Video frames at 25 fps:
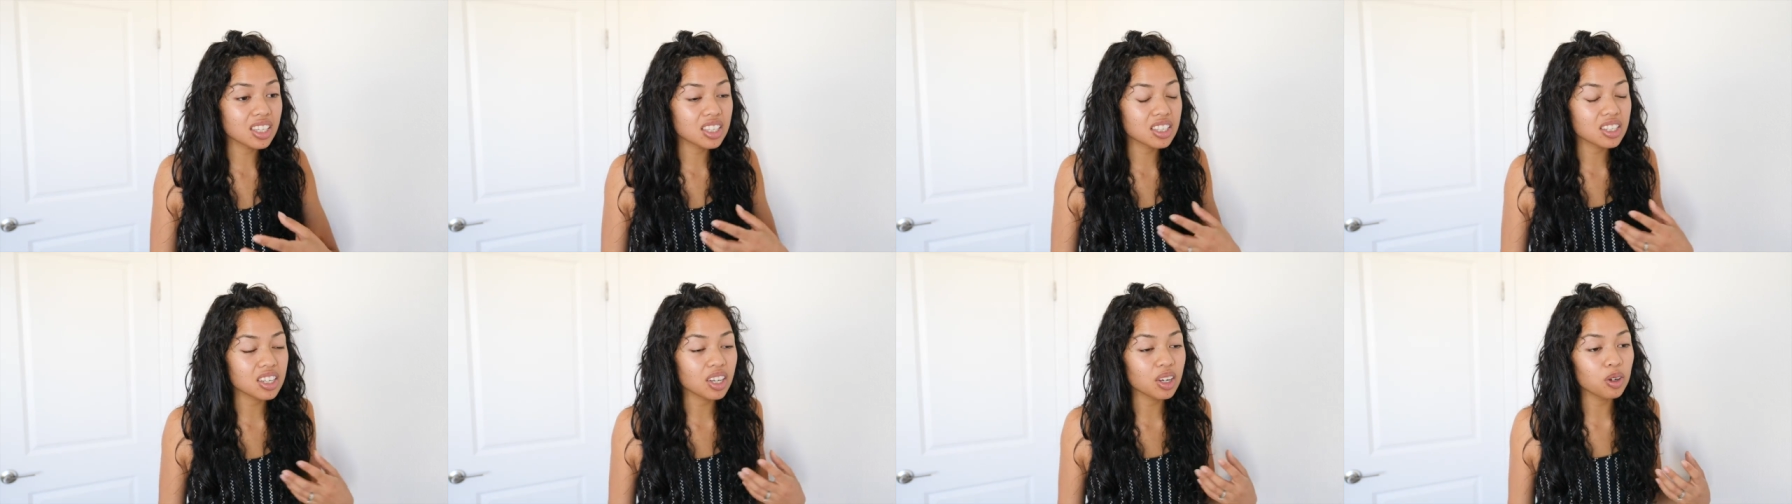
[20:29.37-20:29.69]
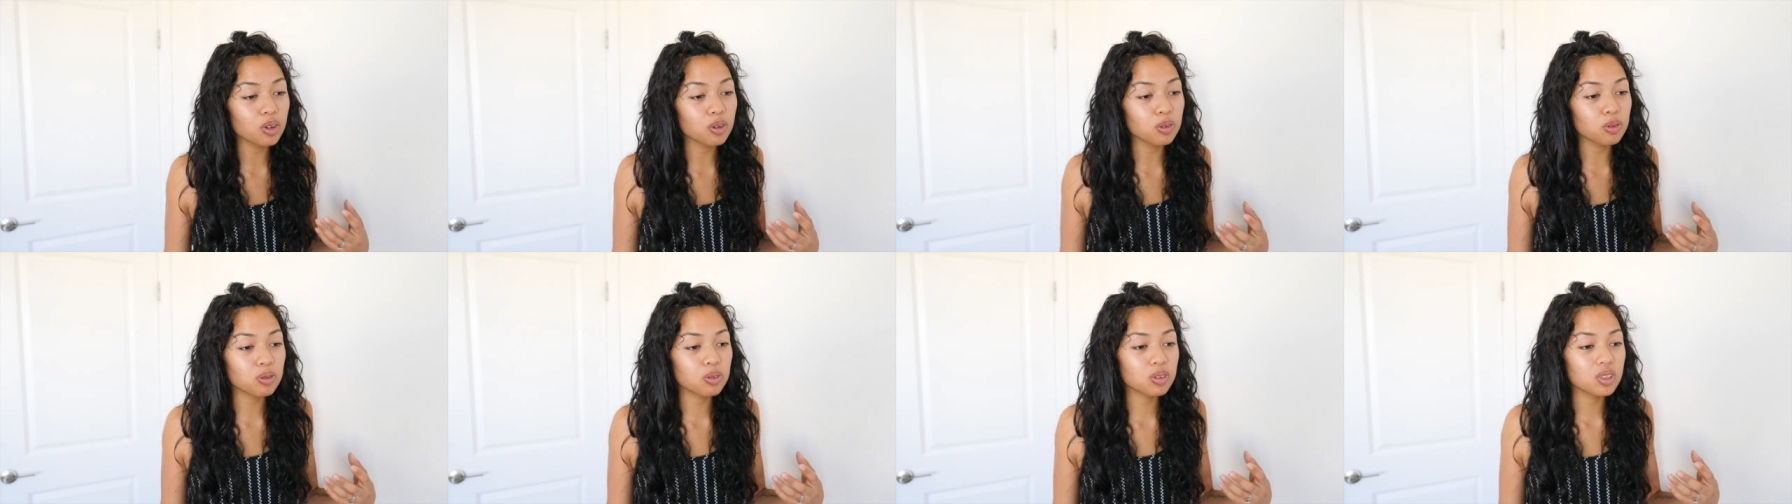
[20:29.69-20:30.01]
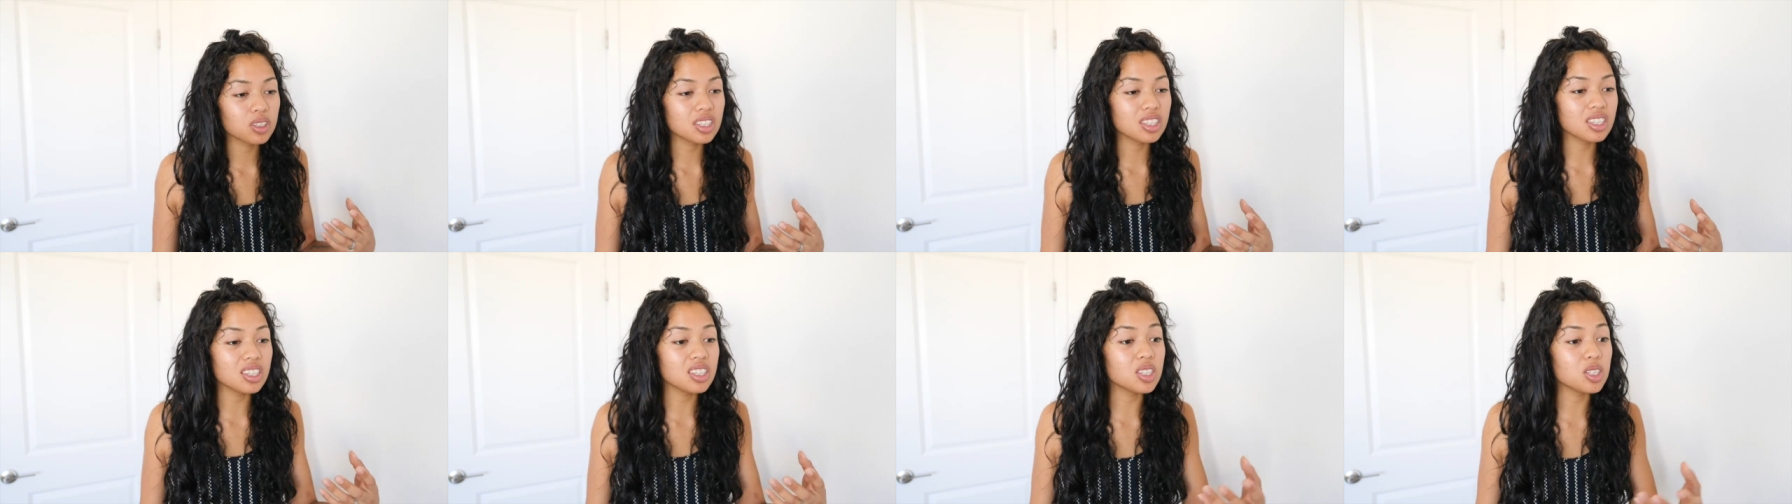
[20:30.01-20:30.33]
self
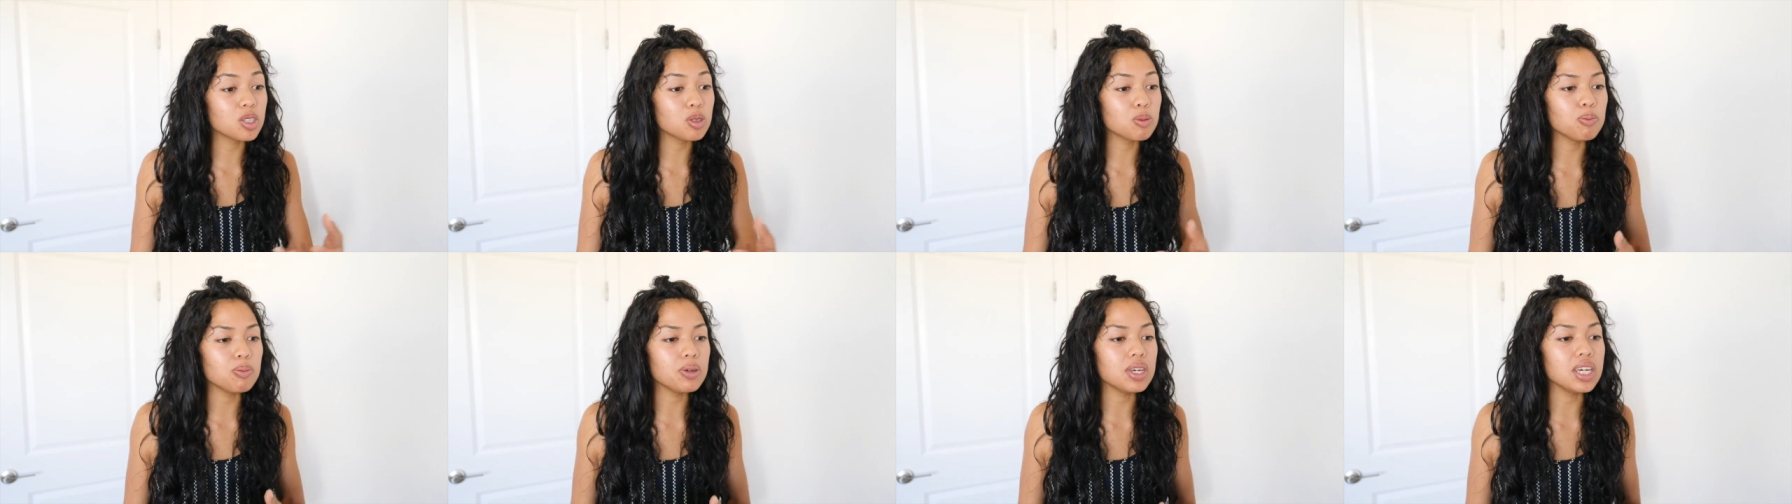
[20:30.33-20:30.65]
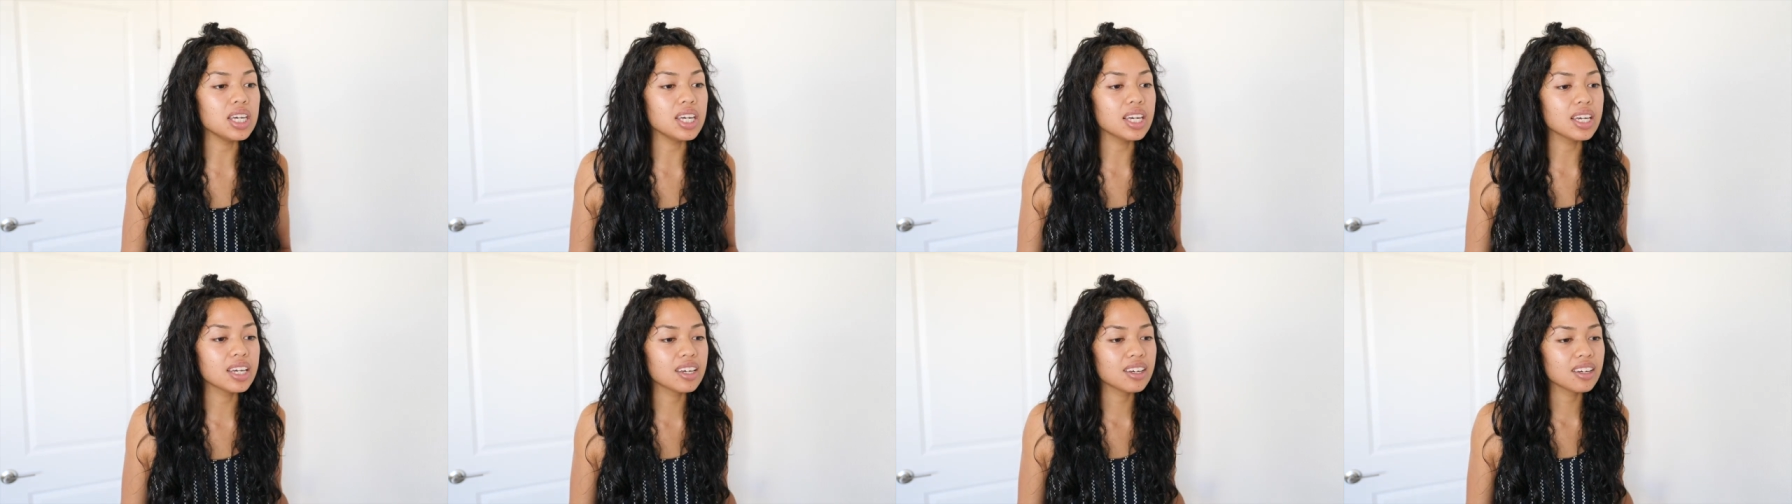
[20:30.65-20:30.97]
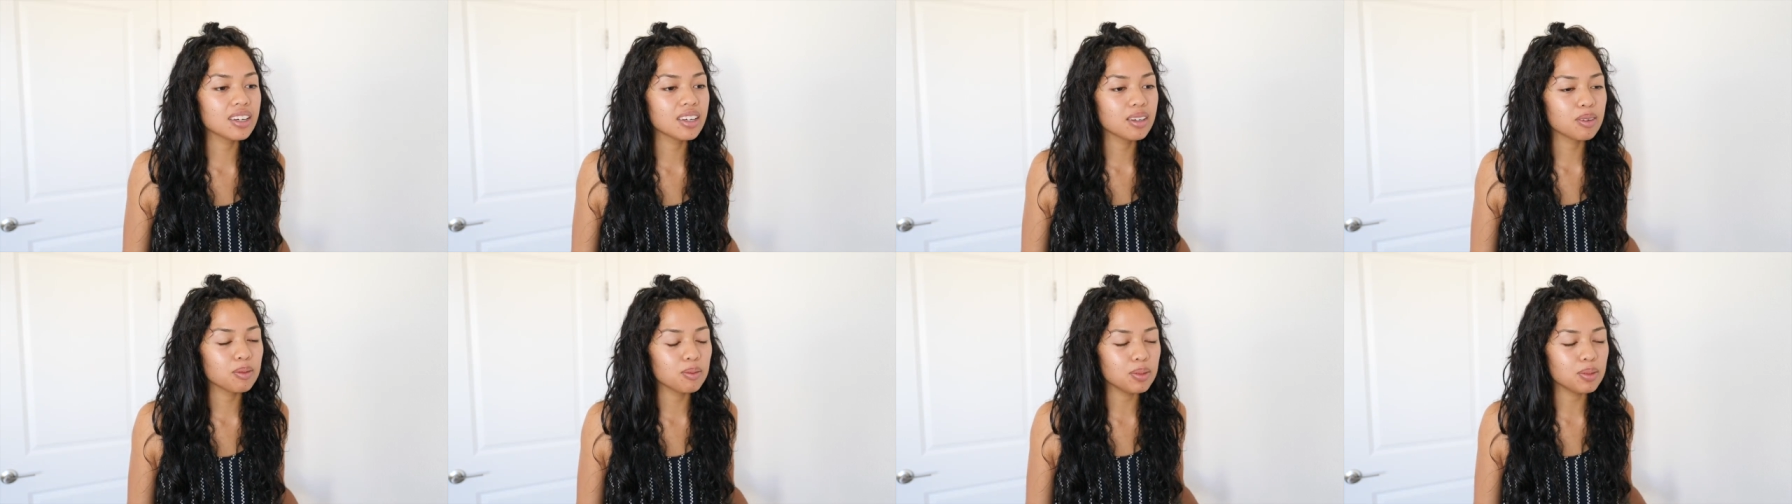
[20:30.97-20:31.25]
to speak,